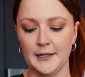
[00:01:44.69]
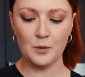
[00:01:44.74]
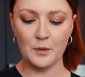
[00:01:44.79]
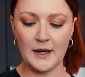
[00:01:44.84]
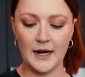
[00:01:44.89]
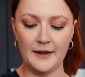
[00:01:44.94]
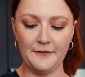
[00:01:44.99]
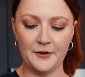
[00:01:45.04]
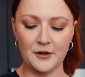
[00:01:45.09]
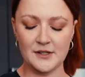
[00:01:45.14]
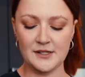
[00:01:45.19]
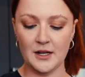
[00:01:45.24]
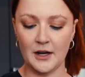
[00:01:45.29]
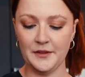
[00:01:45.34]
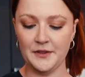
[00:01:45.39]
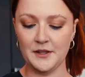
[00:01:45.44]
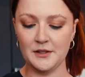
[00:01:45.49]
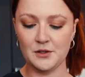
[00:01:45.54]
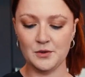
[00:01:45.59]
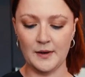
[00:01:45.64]
When I first
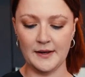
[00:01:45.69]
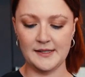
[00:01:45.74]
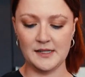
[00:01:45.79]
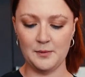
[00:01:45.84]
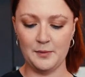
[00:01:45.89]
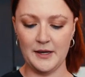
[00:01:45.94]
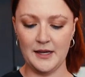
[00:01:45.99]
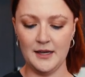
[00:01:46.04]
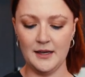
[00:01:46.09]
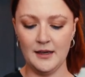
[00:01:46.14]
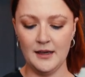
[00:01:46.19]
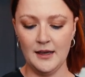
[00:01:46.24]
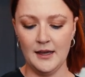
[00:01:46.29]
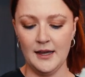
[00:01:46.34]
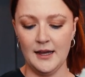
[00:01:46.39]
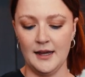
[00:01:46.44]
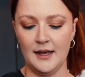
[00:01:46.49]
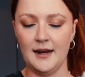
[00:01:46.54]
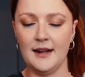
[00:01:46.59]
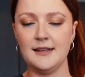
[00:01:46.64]
got this recipe
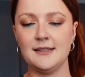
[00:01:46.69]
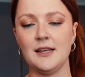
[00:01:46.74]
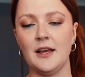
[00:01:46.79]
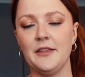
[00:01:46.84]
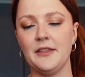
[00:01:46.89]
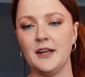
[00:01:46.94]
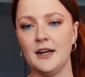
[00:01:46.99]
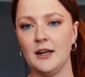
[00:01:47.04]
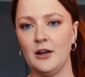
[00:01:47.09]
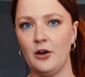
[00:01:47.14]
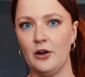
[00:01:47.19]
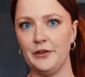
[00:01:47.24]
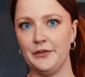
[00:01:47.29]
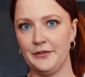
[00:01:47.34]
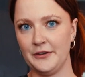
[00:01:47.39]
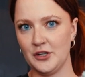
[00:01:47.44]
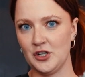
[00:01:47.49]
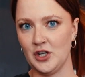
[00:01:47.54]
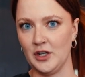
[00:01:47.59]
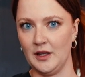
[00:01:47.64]
and I saw that it called
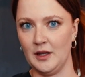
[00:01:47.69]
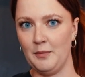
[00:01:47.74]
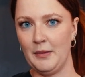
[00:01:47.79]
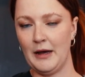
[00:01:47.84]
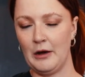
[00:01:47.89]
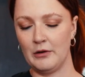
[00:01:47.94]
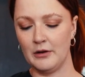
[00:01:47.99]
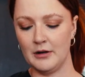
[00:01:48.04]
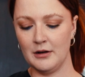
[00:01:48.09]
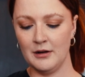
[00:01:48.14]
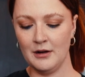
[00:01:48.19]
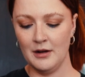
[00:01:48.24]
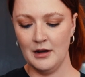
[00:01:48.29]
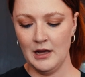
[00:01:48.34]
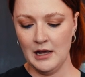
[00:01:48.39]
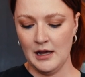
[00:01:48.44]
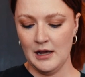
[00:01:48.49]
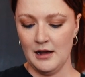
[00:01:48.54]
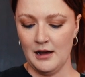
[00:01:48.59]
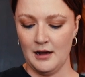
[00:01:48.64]
for chili powder,
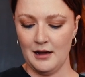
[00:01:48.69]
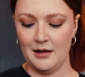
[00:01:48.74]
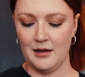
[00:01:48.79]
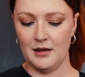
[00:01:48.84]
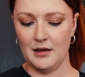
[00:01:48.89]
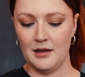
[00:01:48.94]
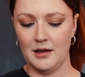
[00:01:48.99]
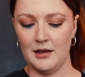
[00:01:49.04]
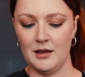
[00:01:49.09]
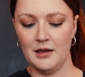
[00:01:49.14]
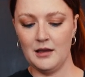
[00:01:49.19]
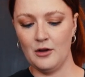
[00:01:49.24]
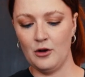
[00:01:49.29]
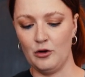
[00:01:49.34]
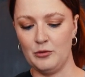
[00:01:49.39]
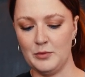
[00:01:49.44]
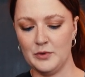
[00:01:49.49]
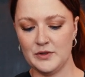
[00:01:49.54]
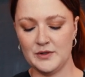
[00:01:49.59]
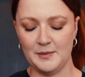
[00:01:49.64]
I
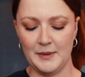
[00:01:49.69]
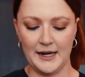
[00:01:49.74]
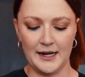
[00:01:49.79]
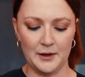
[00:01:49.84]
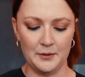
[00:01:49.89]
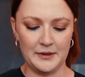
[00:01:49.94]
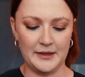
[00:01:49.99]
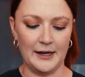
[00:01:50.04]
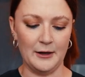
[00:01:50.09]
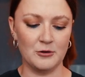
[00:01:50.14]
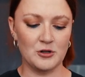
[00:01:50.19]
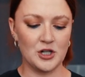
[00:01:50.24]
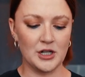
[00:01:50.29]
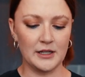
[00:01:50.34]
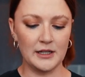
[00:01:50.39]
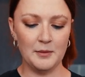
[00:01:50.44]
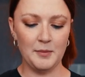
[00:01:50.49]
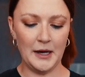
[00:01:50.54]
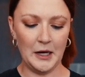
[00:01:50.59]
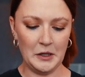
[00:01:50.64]
almost made it without
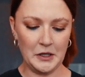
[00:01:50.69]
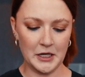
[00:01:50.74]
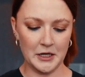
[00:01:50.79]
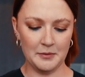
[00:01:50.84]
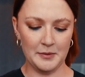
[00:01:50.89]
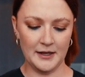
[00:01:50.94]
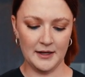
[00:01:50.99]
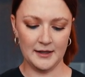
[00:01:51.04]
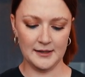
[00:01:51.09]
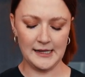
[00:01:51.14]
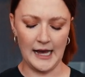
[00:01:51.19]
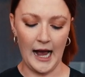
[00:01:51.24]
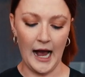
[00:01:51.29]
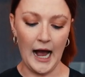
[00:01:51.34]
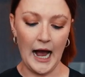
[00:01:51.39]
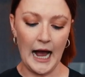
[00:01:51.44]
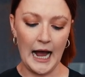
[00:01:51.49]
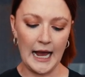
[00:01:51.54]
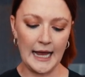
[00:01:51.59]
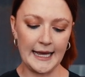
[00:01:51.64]
chili powder because
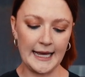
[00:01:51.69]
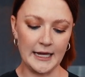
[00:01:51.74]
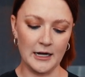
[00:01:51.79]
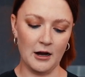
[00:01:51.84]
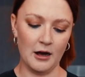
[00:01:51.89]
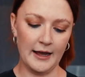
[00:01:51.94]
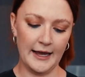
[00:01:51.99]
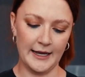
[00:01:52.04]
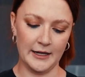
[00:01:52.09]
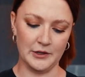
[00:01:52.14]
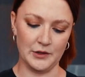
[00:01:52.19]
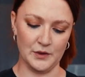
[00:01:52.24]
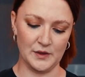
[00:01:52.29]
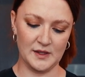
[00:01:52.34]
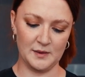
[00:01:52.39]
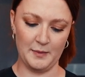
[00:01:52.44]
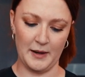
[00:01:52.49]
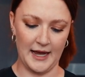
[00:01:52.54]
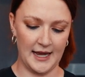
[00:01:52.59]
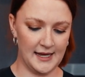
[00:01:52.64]
I cannot handle
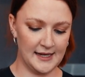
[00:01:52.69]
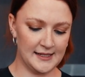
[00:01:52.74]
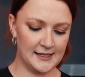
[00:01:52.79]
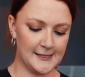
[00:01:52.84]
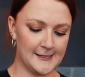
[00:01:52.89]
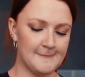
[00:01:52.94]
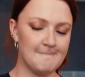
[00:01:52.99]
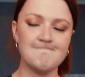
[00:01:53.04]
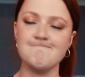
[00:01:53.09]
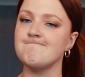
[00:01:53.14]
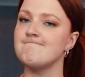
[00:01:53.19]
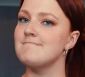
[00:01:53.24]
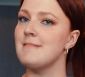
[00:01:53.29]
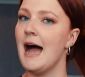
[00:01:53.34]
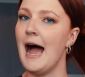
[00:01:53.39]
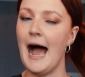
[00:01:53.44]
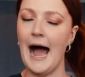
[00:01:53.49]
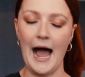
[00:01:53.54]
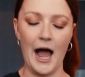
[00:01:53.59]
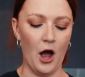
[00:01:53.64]
spice
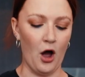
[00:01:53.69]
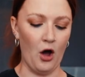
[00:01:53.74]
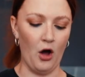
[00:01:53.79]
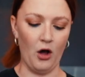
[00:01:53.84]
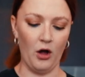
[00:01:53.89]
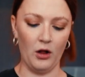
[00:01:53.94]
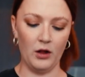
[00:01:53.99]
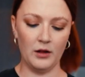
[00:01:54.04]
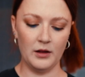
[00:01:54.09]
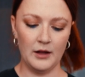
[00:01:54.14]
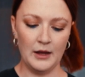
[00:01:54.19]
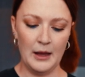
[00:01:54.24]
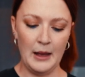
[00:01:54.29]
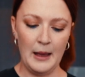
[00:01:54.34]
at all.